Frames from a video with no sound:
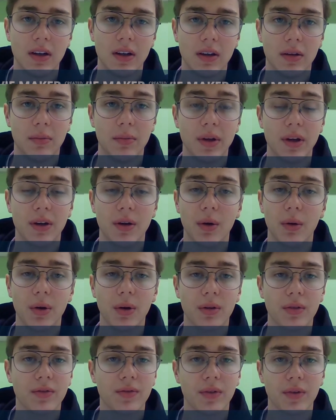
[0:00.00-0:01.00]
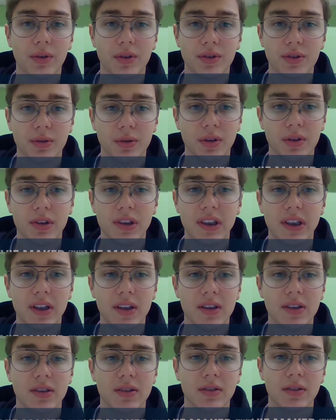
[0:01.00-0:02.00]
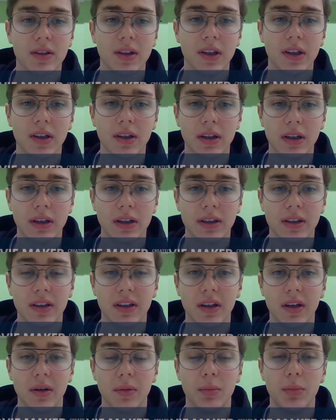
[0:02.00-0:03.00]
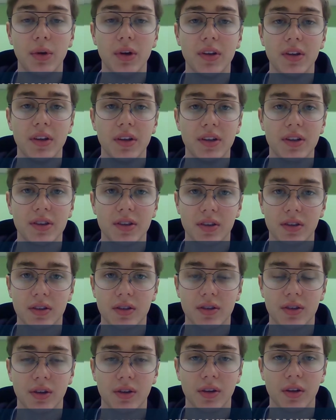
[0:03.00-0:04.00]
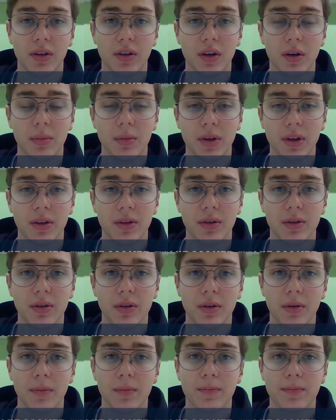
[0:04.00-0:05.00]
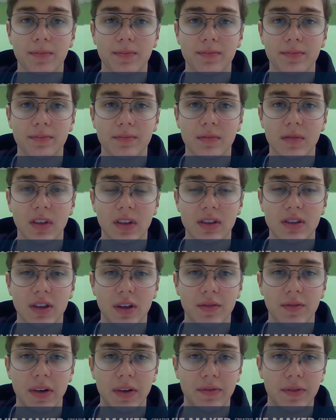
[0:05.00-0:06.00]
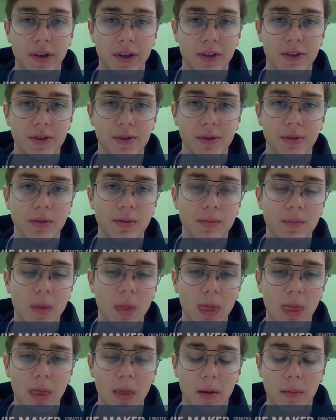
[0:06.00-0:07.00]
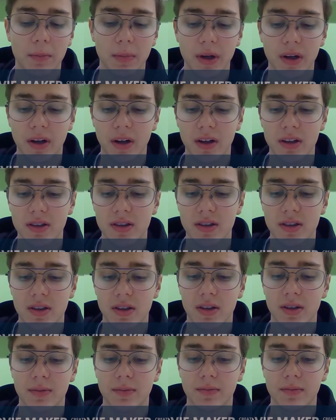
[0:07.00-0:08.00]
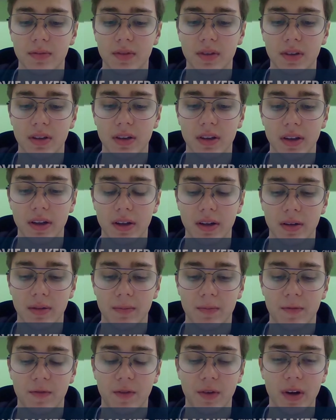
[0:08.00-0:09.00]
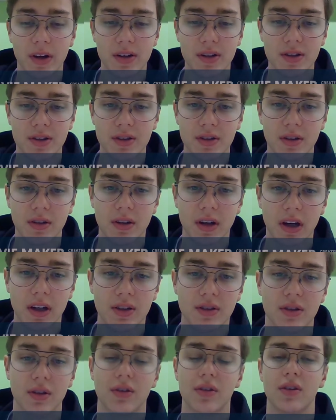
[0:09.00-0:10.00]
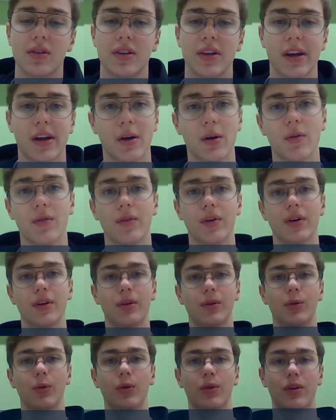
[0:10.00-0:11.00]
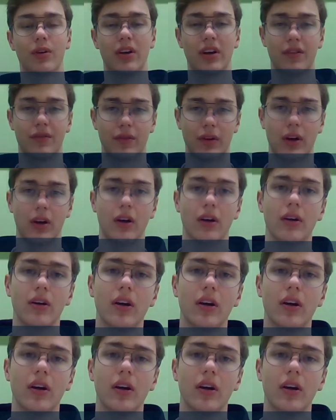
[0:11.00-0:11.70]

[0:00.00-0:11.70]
been going on for 200 years, the British started coming to South Africa too, because the French had started to take over Northern Africa